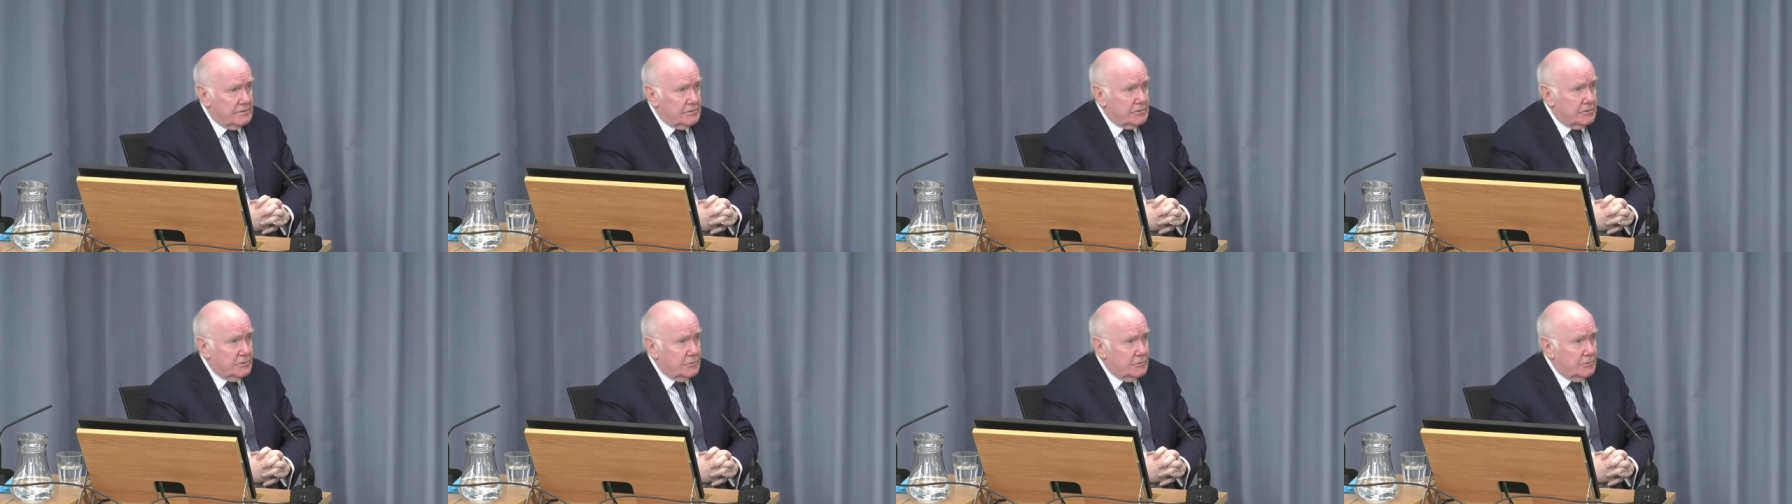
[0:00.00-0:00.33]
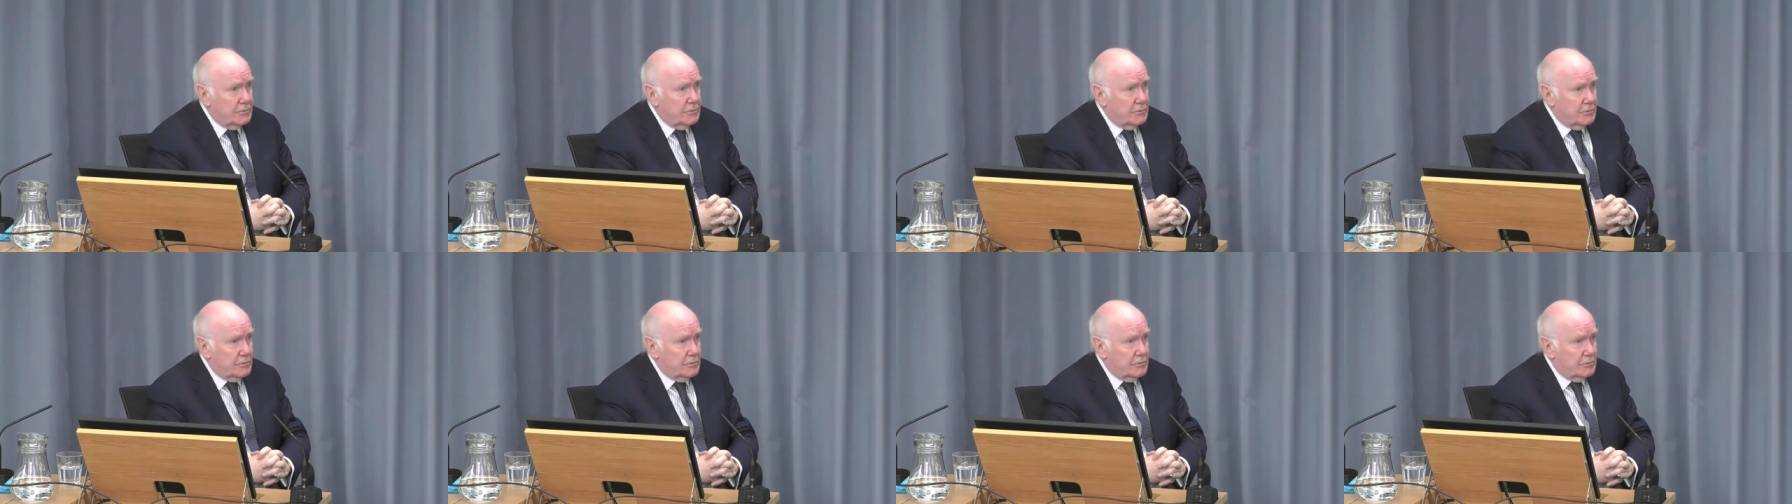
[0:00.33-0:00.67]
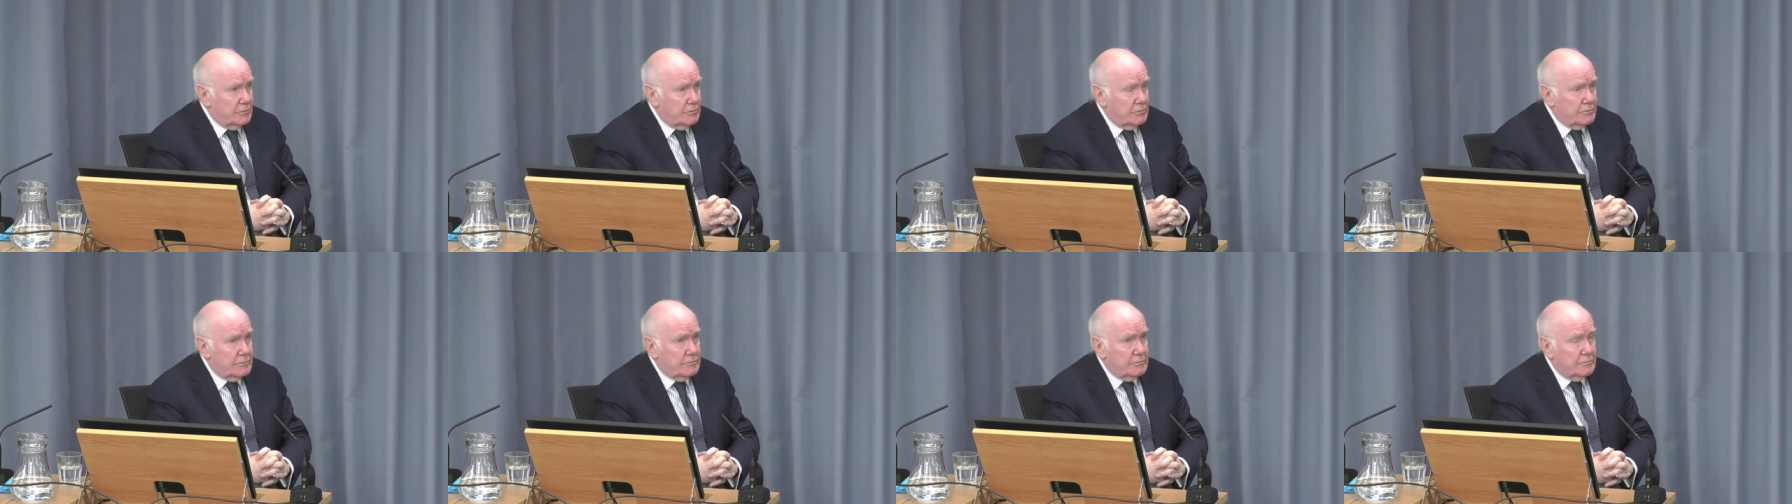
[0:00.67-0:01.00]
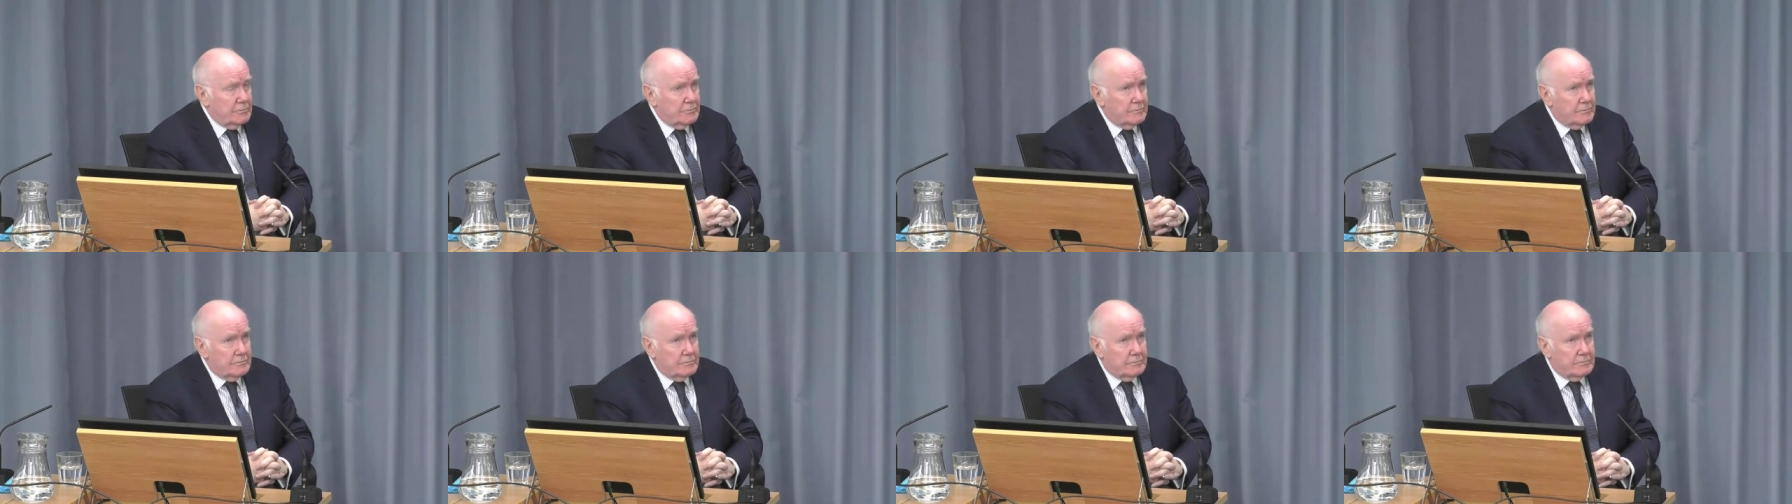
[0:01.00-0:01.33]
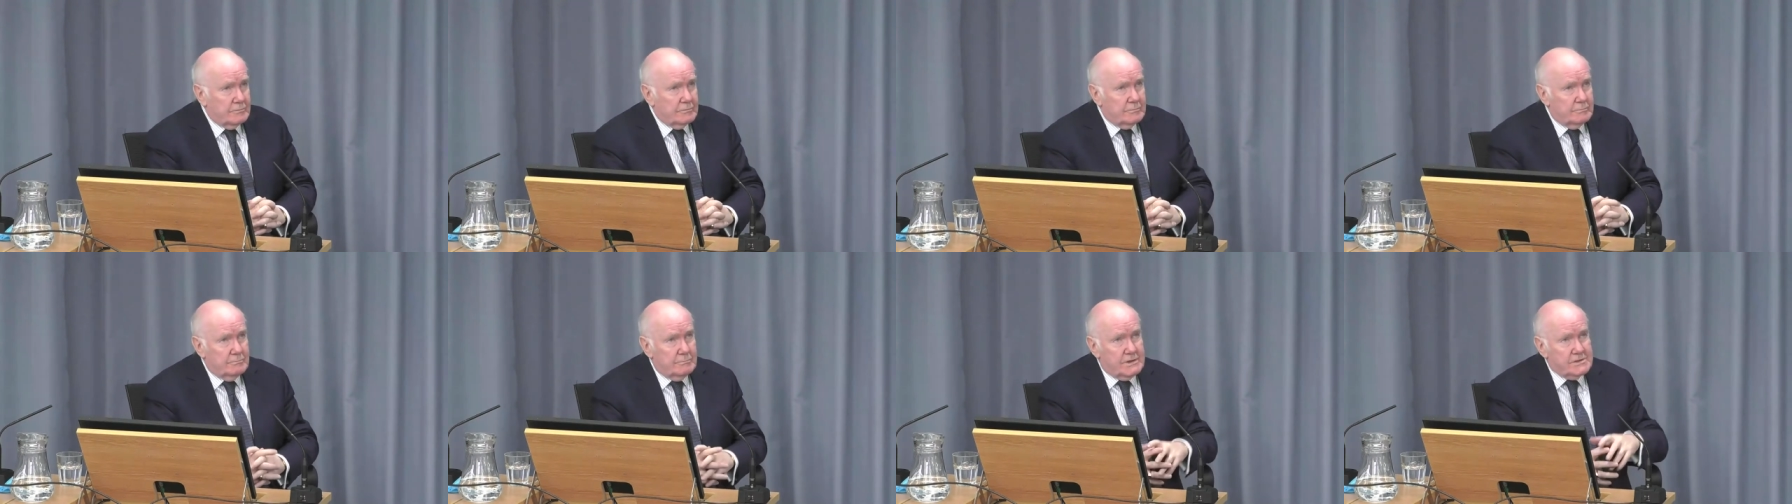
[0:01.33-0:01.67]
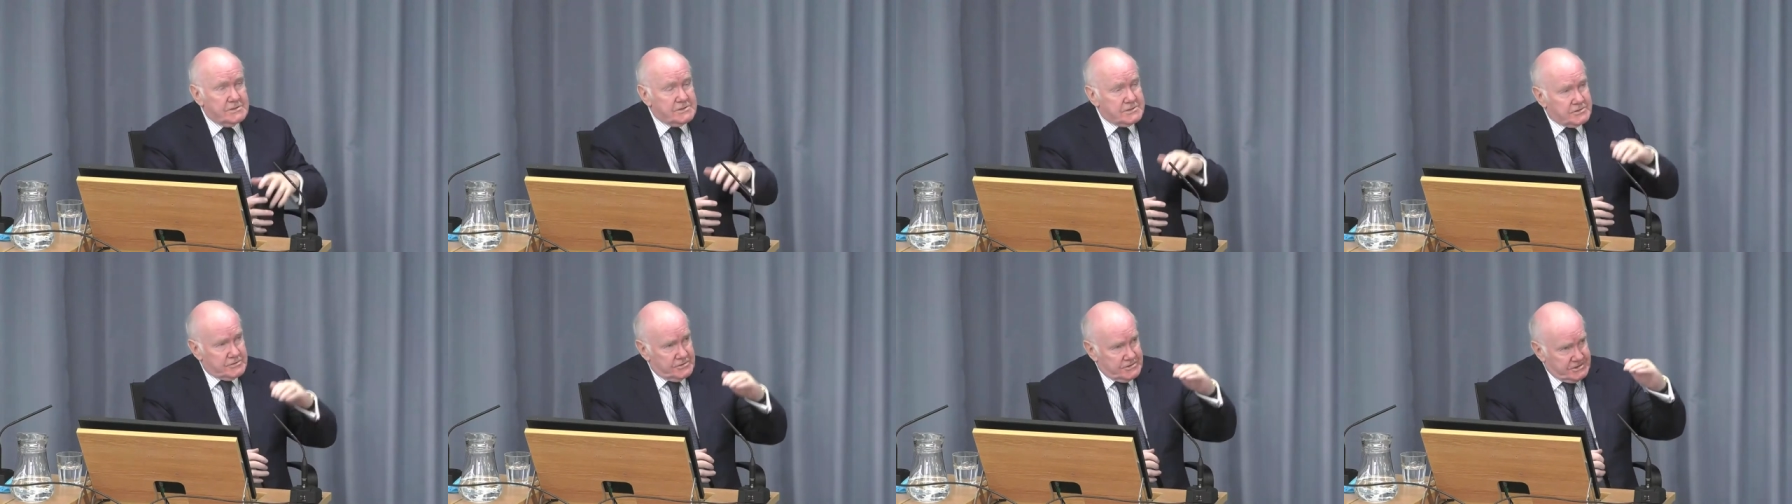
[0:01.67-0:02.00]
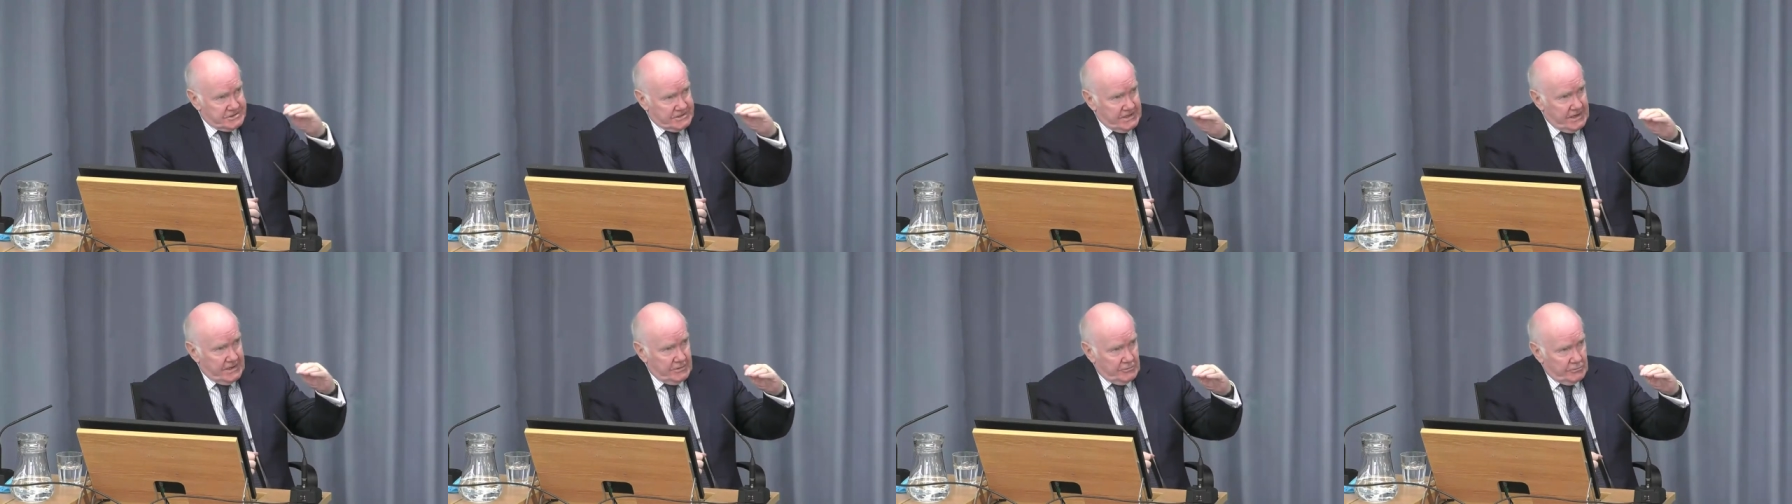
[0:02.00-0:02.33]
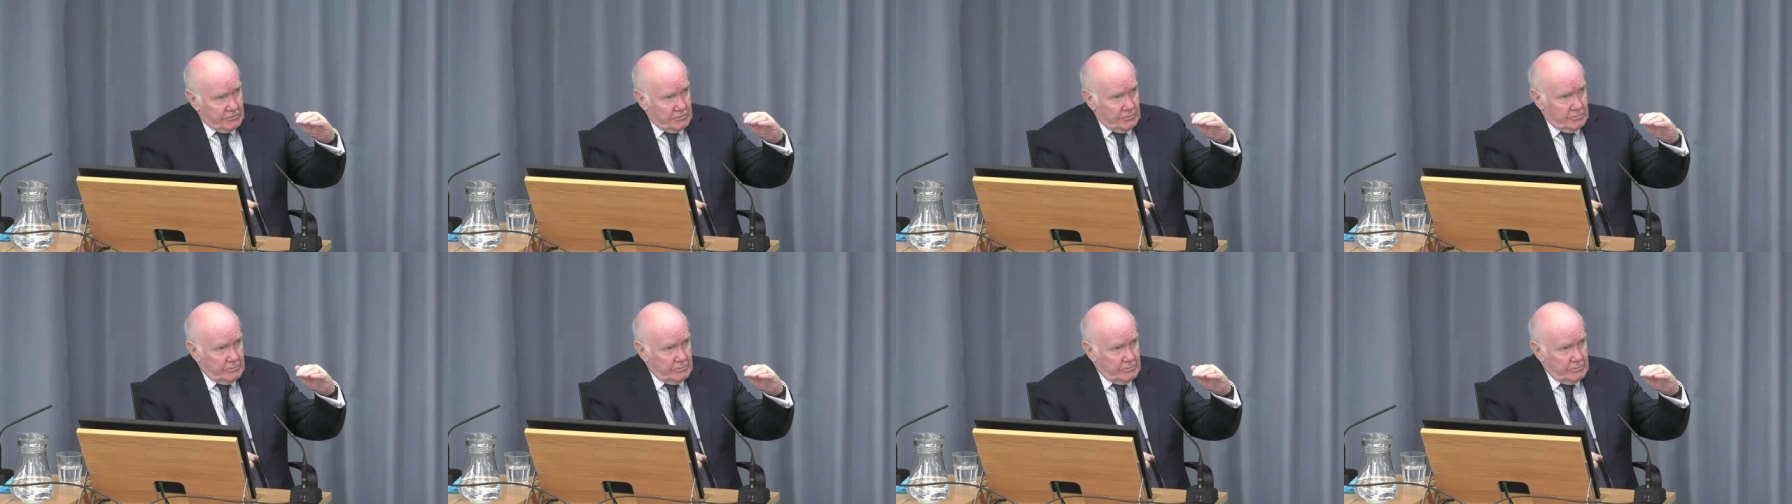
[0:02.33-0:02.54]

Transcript: to Minister of State